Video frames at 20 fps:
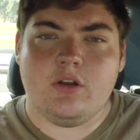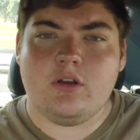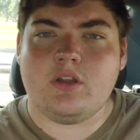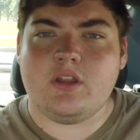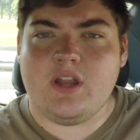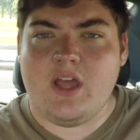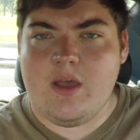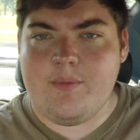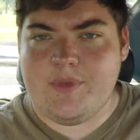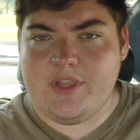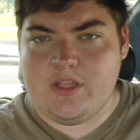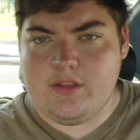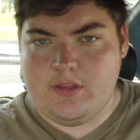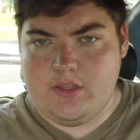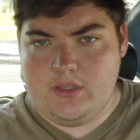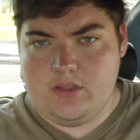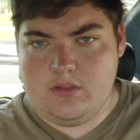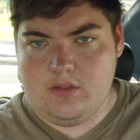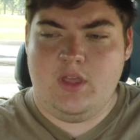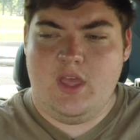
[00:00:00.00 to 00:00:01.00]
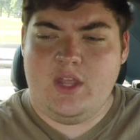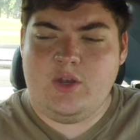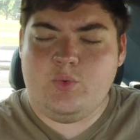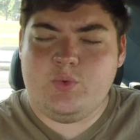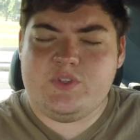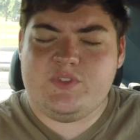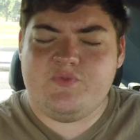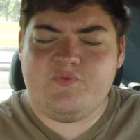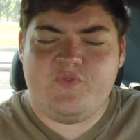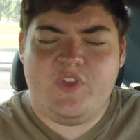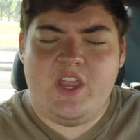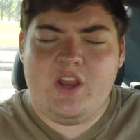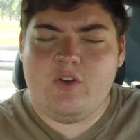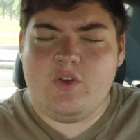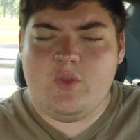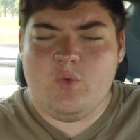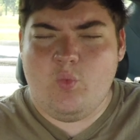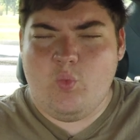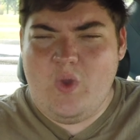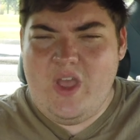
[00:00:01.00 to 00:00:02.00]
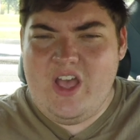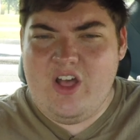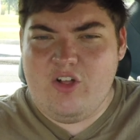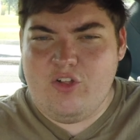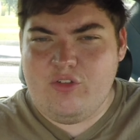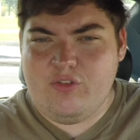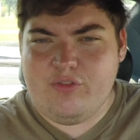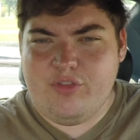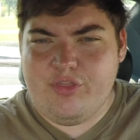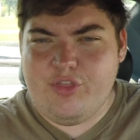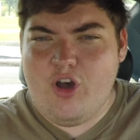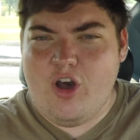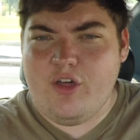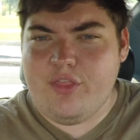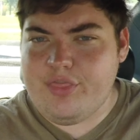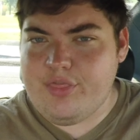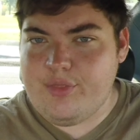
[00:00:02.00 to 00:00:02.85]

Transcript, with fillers: ergonomically and was very well thought